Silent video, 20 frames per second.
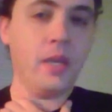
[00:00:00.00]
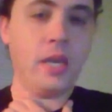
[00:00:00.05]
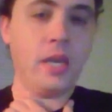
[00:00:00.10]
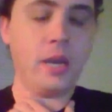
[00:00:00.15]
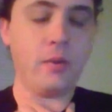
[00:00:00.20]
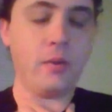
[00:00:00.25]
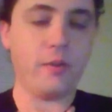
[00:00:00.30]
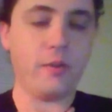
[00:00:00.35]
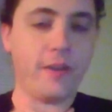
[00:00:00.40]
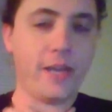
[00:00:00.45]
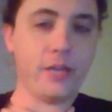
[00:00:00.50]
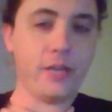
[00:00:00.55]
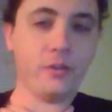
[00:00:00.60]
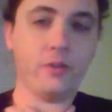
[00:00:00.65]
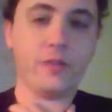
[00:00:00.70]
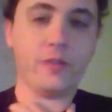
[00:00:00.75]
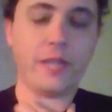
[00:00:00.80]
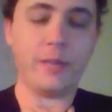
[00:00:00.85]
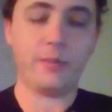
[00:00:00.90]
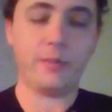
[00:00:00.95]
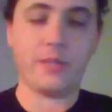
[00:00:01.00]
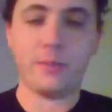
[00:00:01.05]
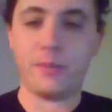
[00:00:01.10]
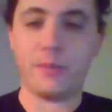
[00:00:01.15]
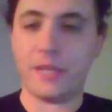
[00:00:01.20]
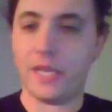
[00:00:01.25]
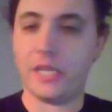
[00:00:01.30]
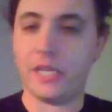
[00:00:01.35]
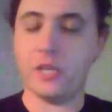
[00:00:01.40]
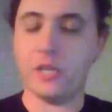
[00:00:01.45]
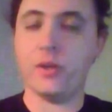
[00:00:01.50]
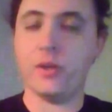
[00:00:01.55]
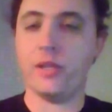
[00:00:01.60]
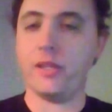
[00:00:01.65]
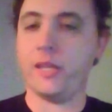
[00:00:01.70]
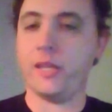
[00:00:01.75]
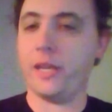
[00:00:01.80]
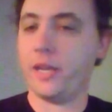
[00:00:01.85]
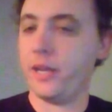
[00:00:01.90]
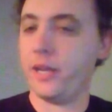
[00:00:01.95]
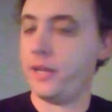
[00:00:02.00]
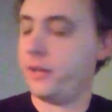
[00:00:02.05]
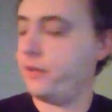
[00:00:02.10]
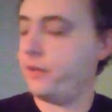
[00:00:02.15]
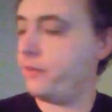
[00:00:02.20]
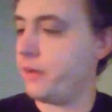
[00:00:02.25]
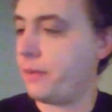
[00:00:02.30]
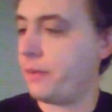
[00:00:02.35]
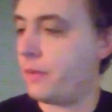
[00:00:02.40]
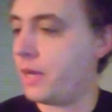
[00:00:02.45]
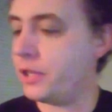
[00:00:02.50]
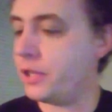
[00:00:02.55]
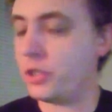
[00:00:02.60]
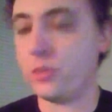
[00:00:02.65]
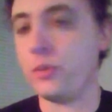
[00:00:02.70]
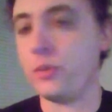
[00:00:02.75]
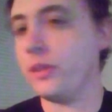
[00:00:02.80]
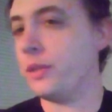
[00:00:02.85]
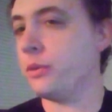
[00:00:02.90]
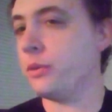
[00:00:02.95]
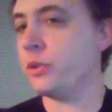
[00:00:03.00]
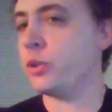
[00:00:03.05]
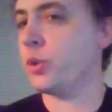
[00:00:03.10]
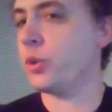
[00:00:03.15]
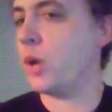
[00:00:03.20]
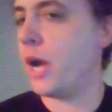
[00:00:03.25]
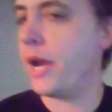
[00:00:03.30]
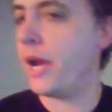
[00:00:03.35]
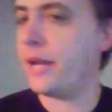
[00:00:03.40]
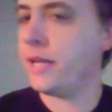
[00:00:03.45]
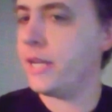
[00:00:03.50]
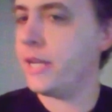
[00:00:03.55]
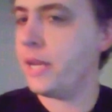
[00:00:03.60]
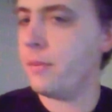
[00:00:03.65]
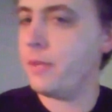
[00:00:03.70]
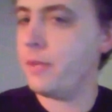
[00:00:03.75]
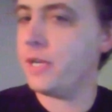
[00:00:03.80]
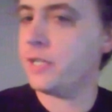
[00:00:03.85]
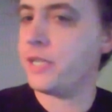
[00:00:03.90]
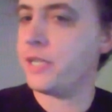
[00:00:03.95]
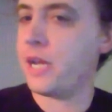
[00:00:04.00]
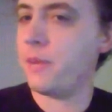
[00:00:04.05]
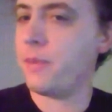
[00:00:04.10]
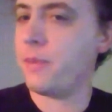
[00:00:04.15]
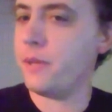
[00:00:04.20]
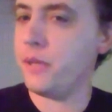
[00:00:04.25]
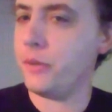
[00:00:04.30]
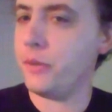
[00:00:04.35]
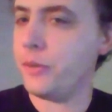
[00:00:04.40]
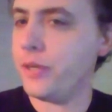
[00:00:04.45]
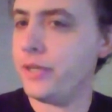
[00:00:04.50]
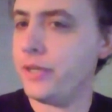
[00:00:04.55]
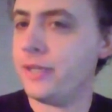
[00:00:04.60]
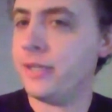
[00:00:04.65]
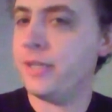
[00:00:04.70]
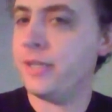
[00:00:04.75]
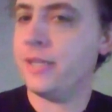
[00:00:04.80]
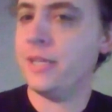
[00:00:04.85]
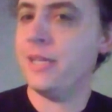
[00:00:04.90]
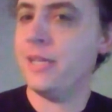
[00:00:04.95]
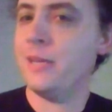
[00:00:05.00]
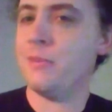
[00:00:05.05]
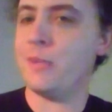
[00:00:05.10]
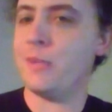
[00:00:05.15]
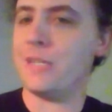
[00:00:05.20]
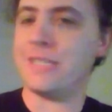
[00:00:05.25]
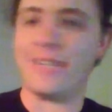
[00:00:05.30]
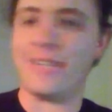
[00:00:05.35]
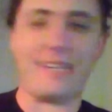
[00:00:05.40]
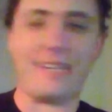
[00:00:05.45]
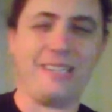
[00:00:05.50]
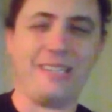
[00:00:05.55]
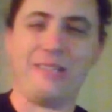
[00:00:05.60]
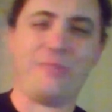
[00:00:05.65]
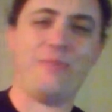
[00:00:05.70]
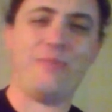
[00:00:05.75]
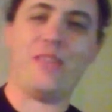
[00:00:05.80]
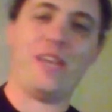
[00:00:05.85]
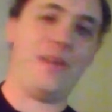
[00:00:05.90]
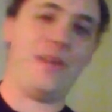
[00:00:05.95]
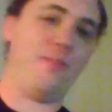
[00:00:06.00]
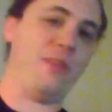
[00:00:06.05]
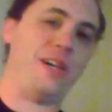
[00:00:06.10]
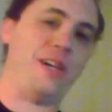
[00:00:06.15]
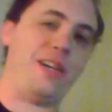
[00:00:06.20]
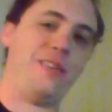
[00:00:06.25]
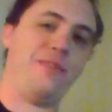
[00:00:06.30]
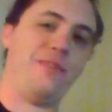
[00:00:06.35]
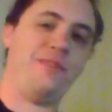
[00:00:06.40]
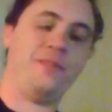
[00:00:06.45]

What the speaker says: I would have had to have typed something into it, and I'm not sure what they were trying to get me to type into it, but it's like, no, I'm not.